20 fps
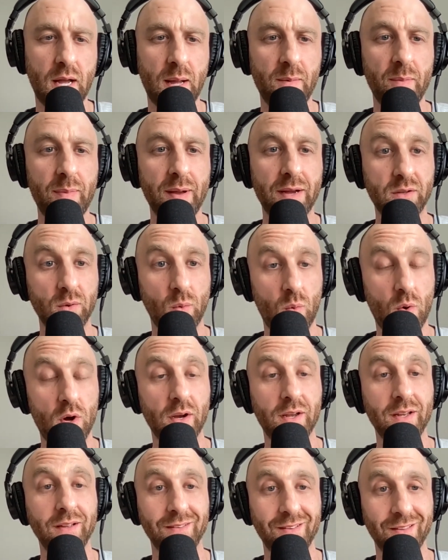I'm about to
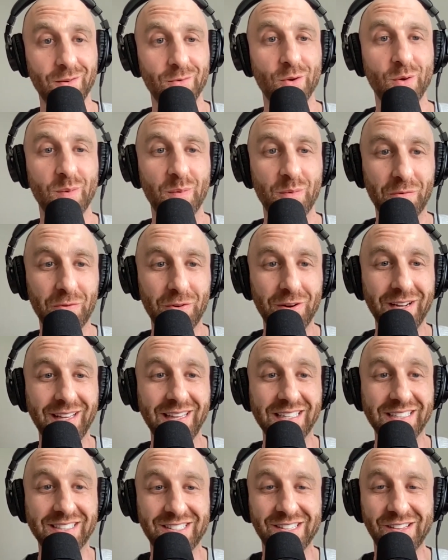walk into the room. I'm
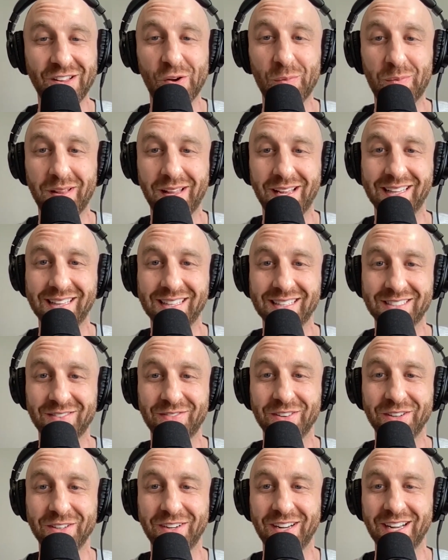really slow playing this
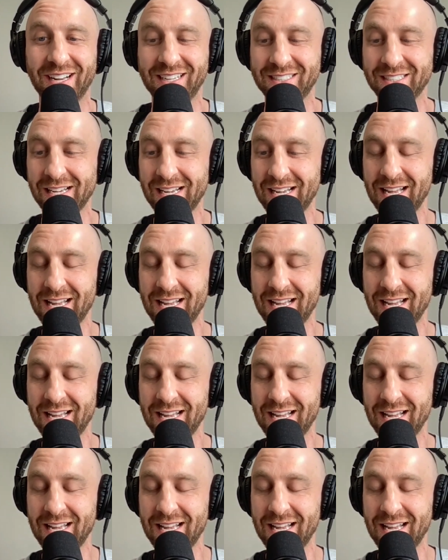for you guys.